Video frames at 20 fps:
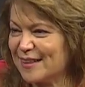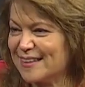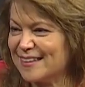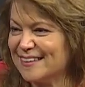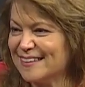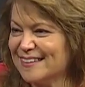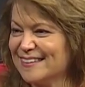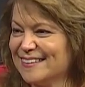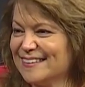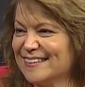
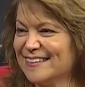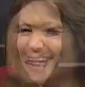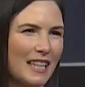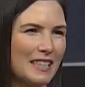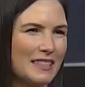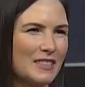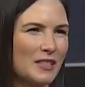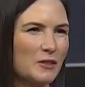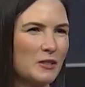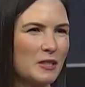Yes, she
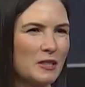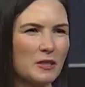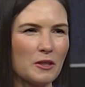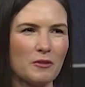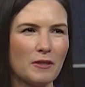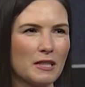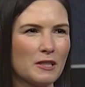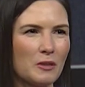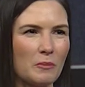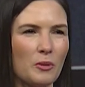has. No, she's a
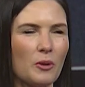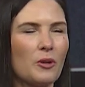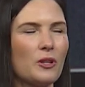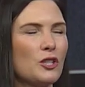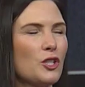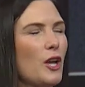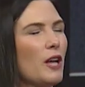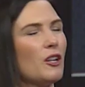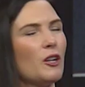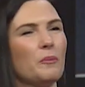great supporter.
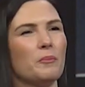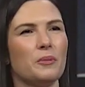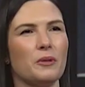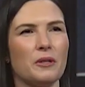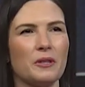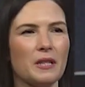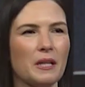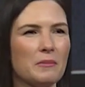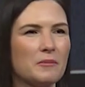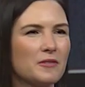She had her book
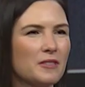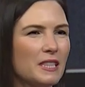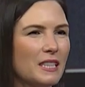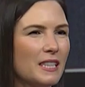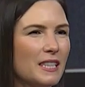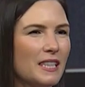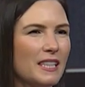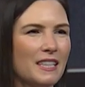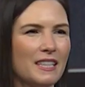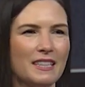club read
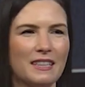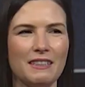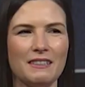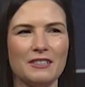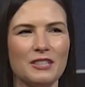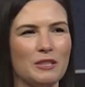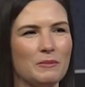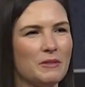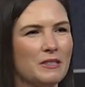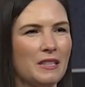it, and then
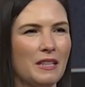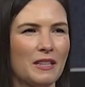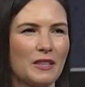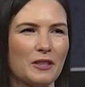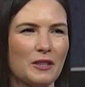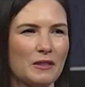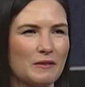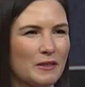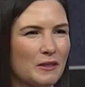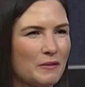she's been telling
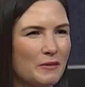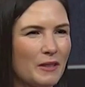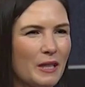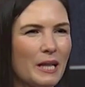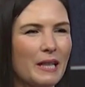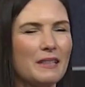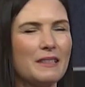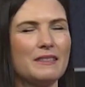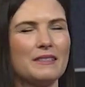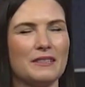all of her
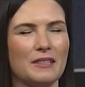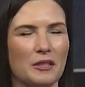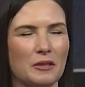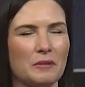friends. So.